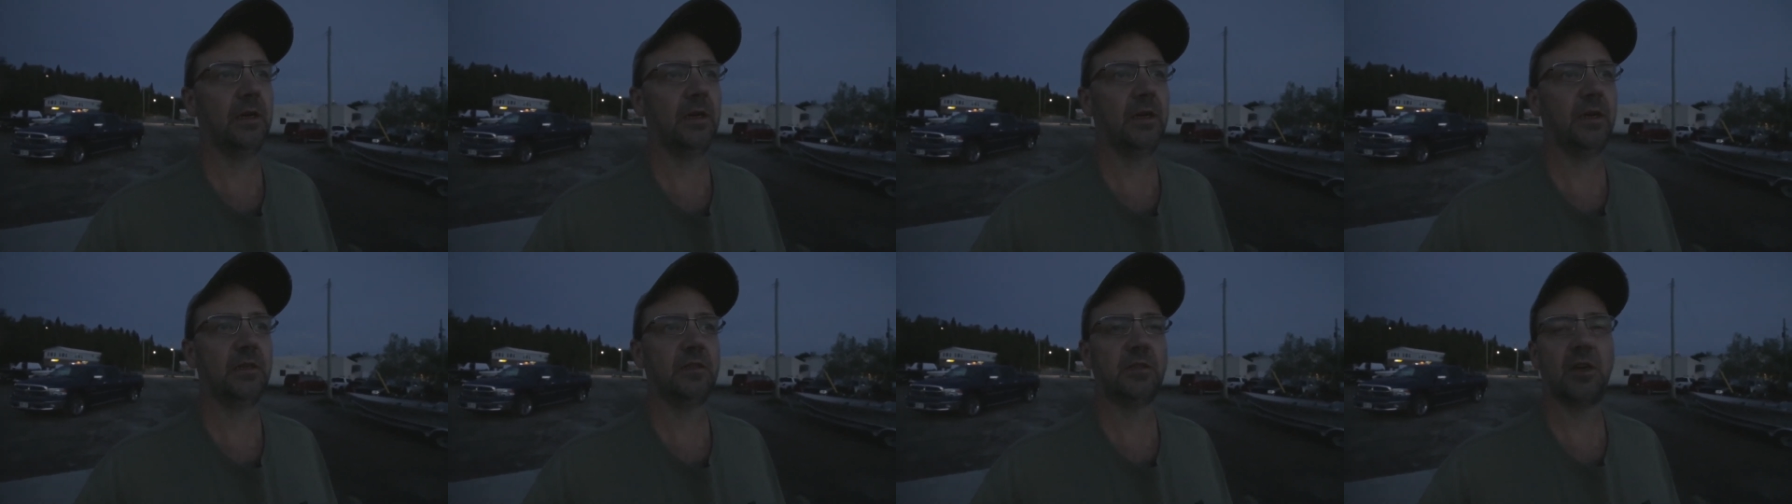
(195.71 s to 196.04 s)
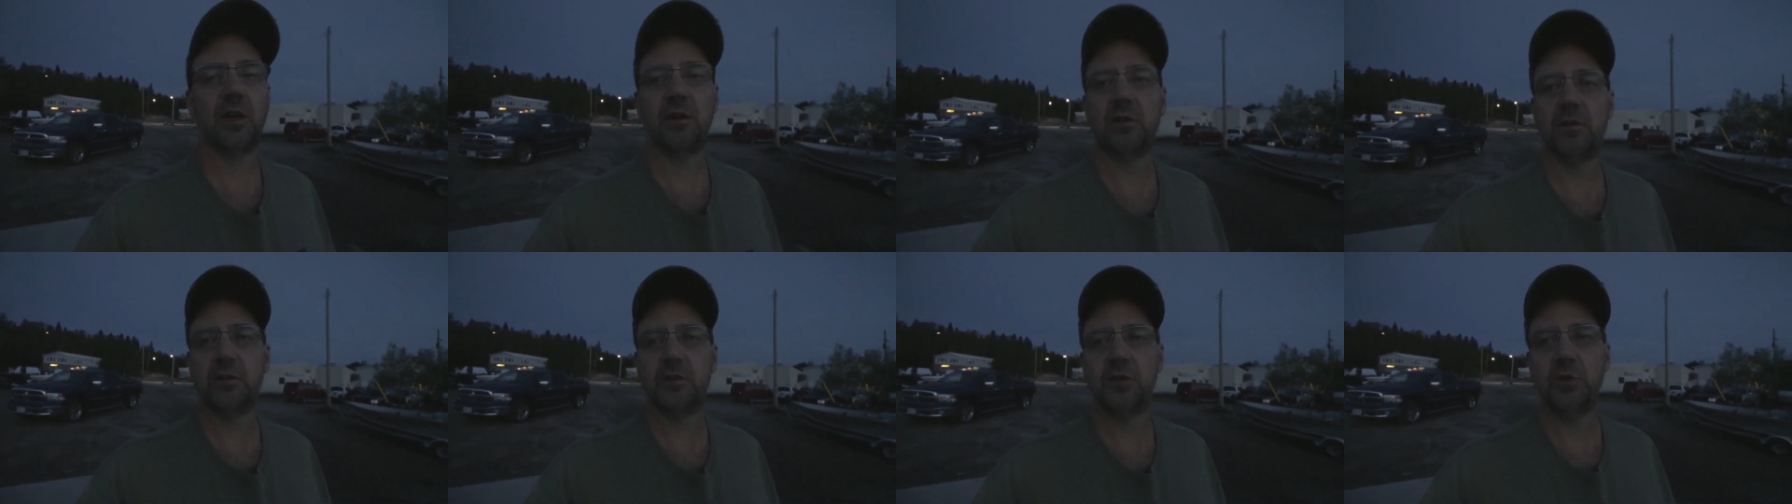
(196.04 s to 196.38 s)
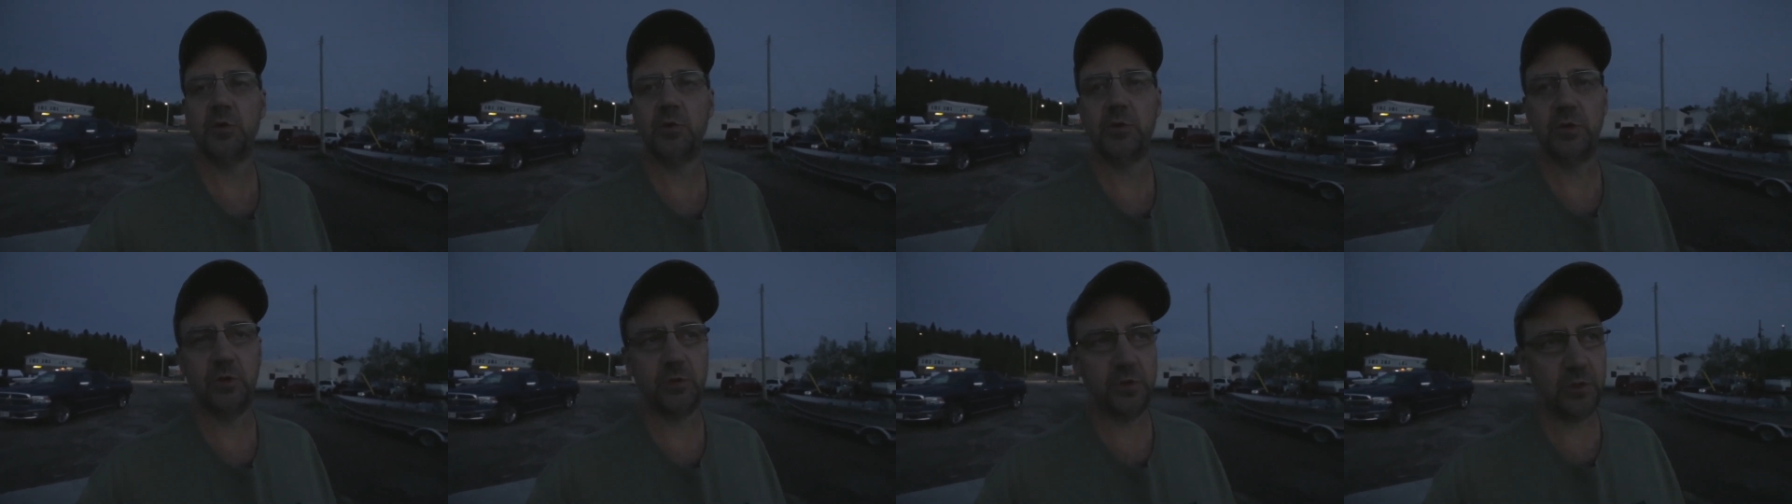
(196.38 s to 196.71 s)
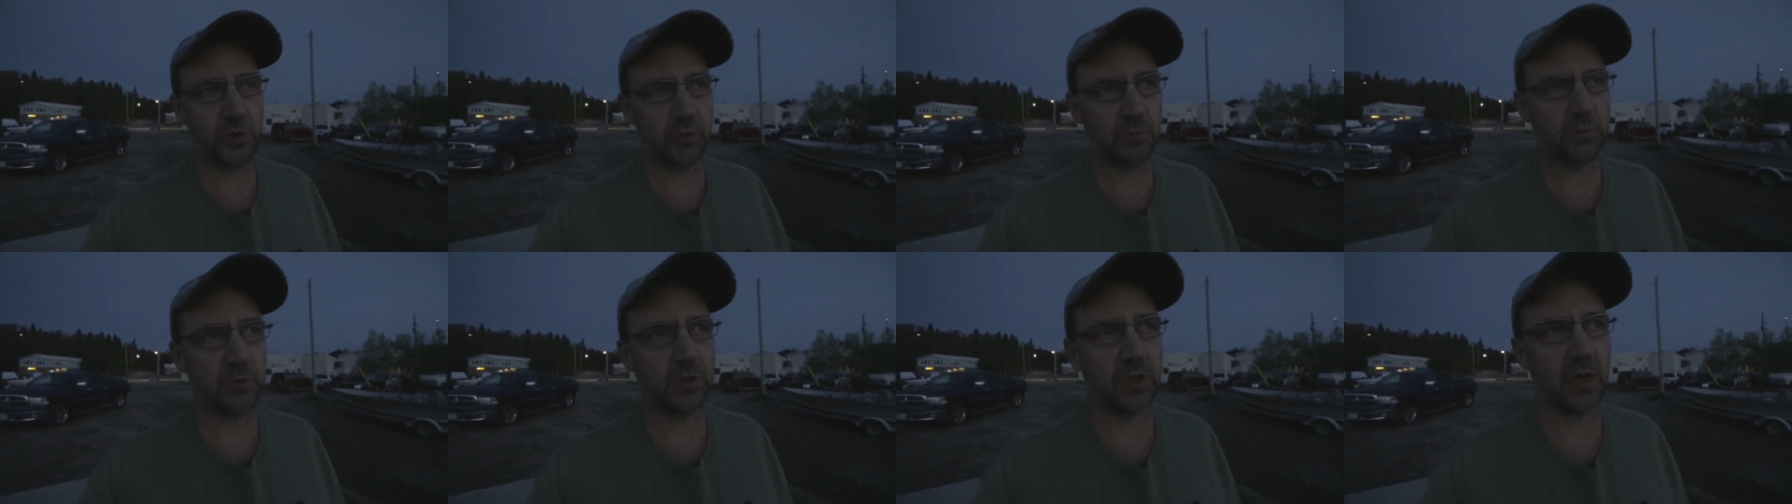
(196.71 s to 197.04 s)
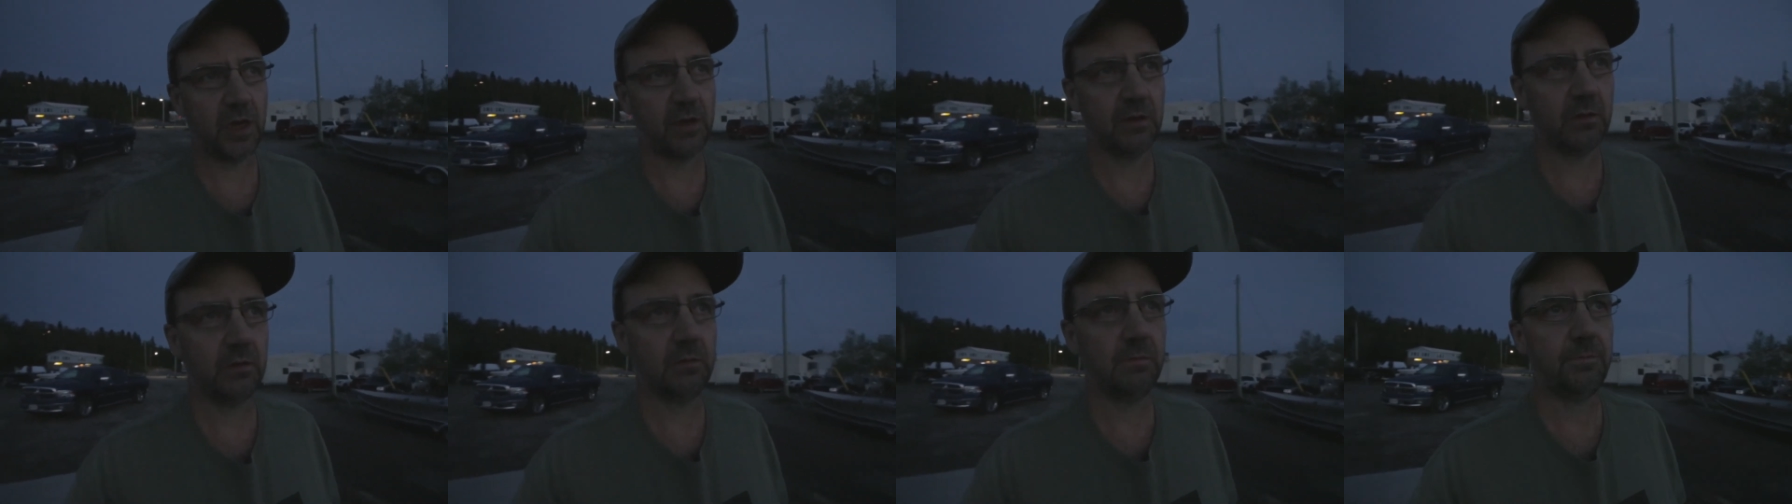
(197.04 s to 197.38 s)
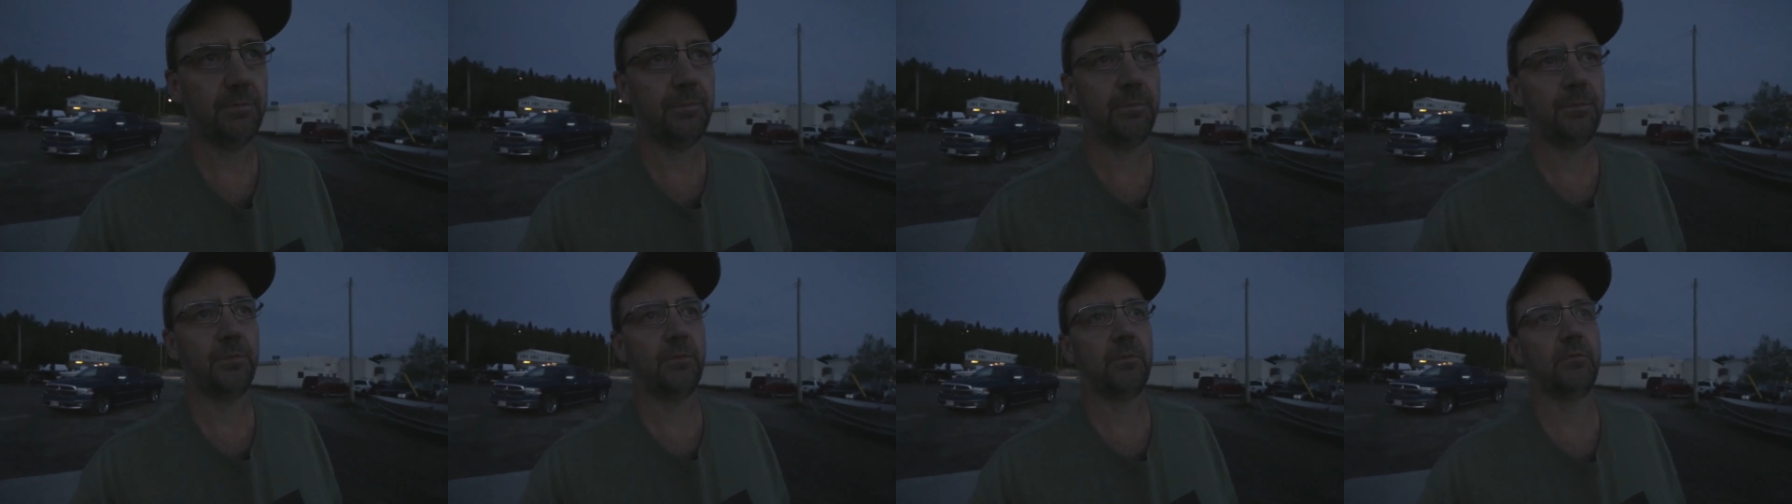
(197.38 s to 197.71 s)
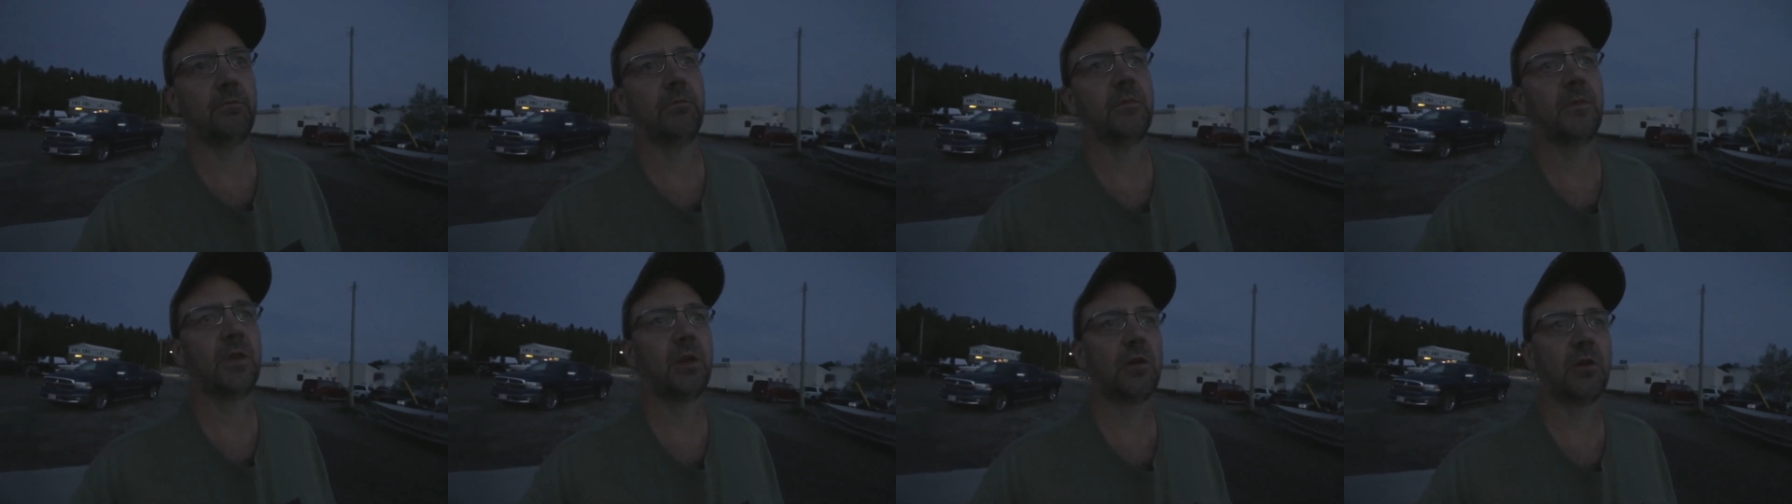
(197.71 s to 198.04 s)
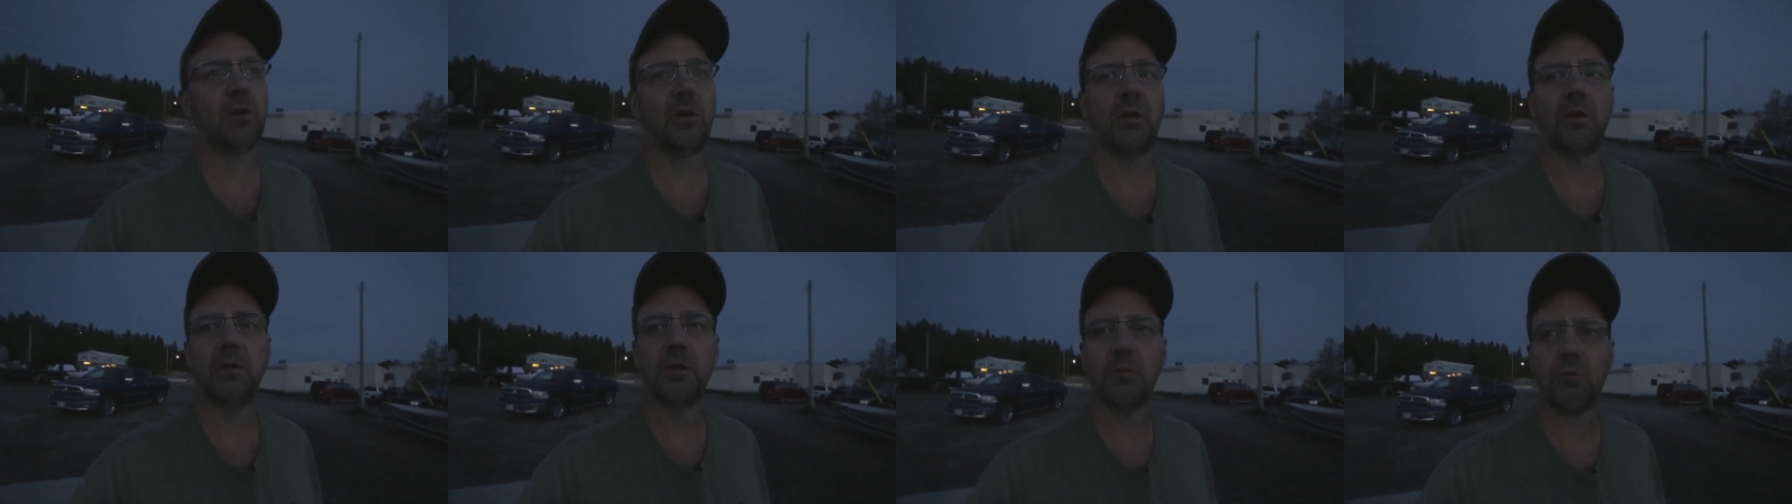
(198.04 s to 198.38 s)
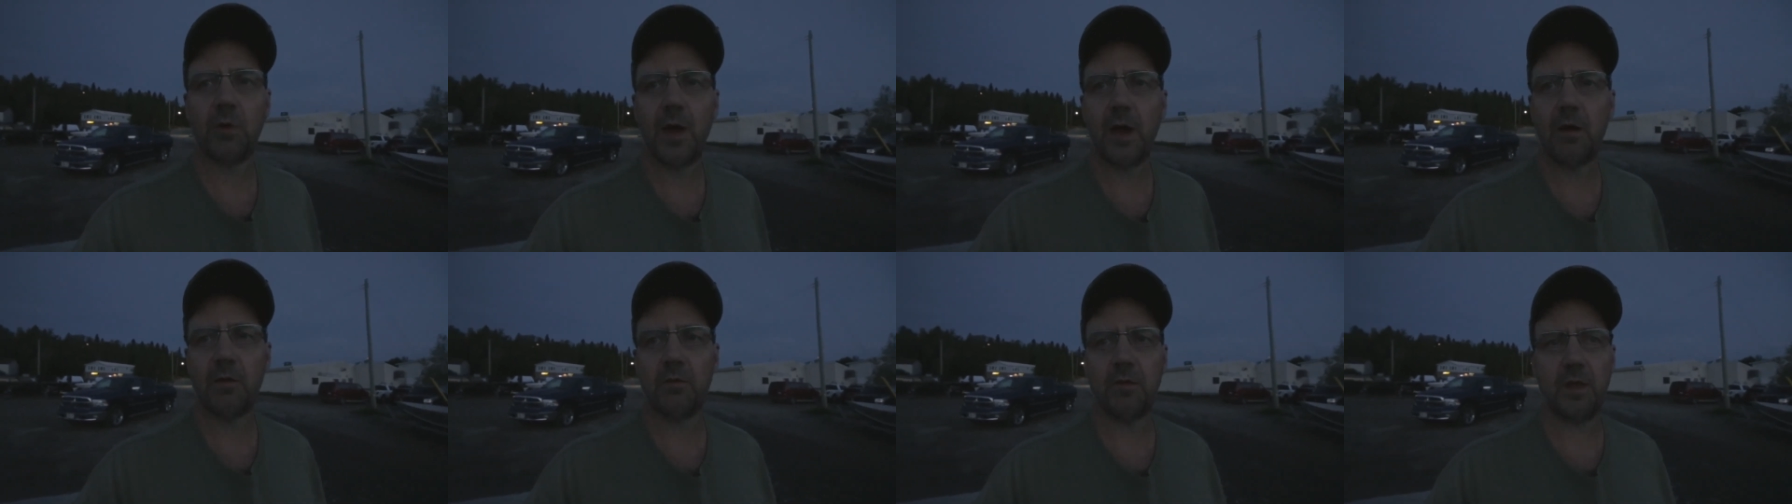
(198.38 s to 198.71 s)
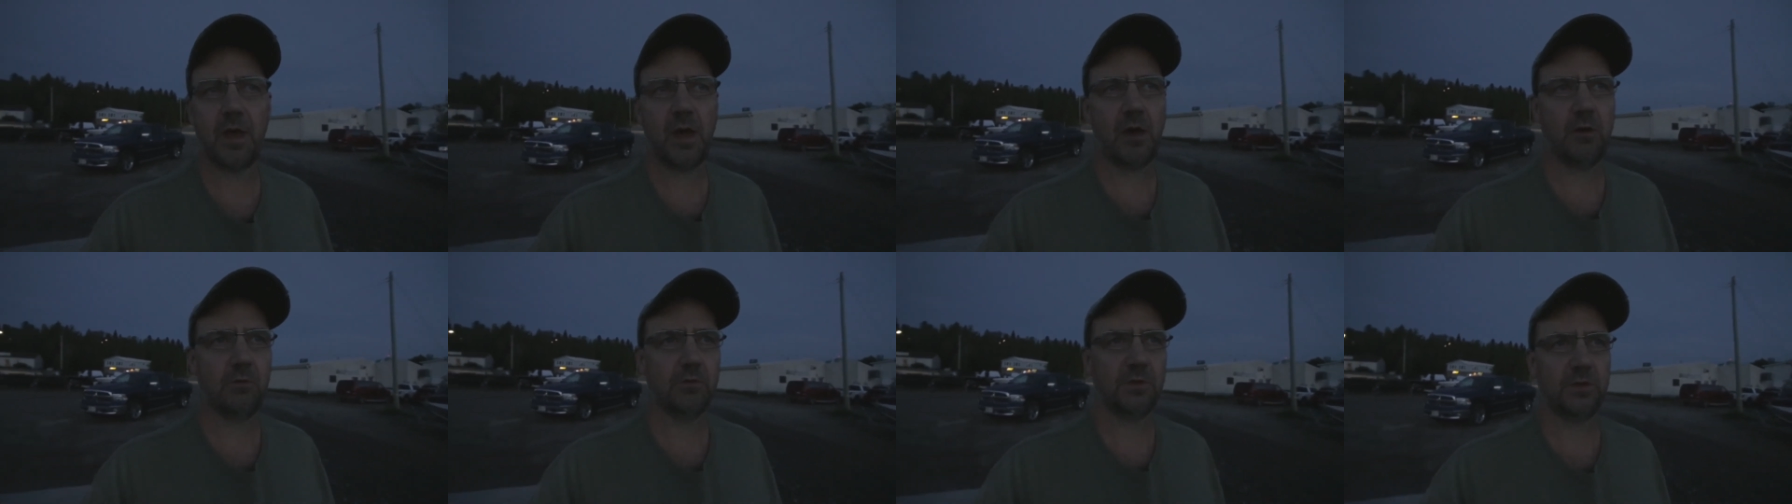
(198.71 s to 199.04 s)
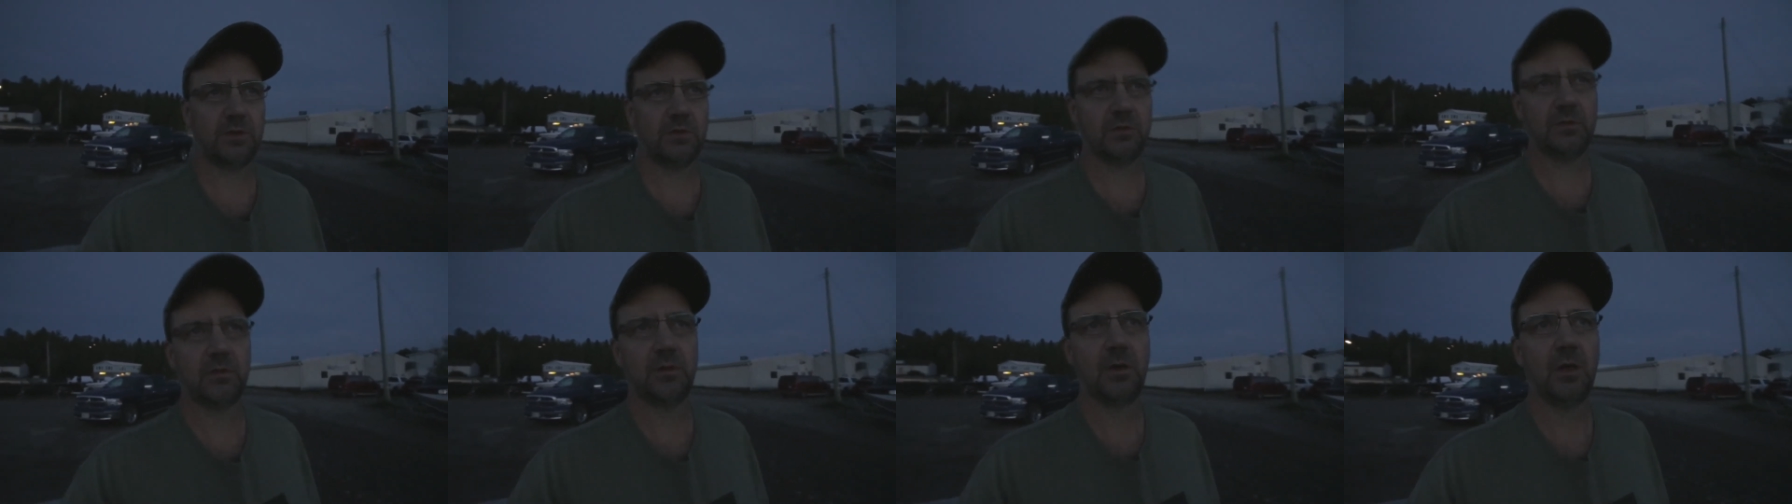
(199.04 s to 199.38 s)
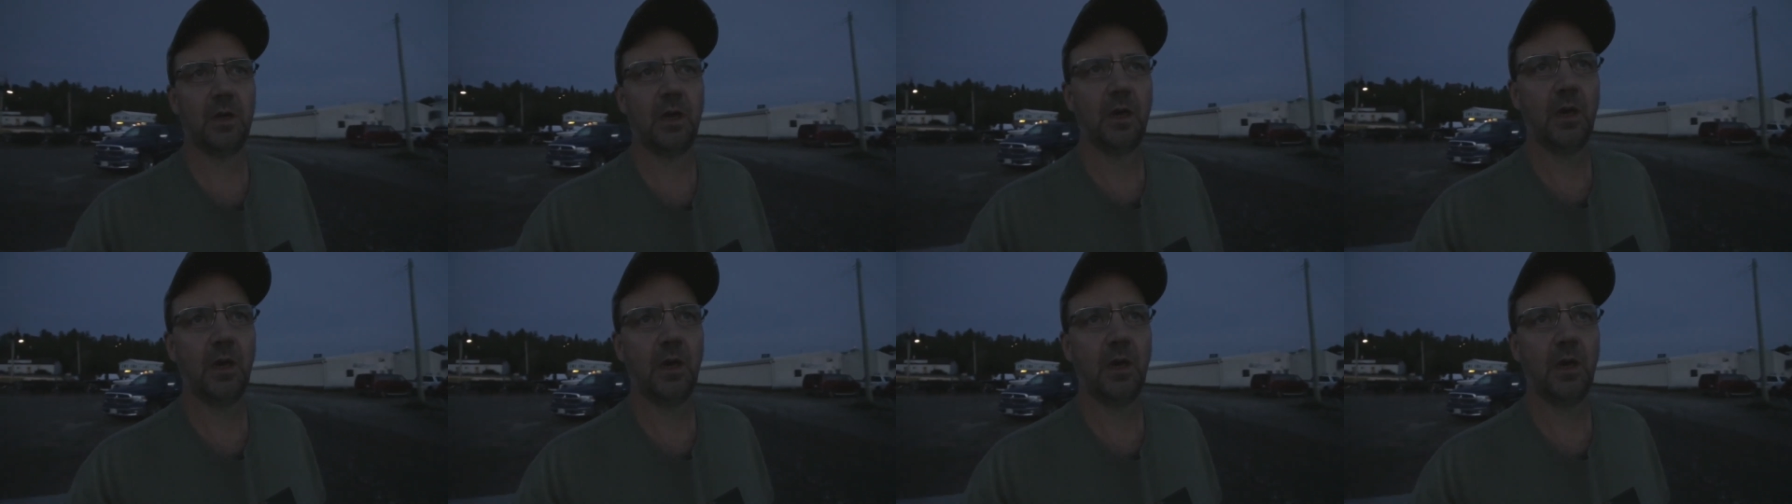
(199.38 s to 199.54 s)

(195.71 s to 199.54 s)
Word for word: I started a new YouTube channel called Around the House.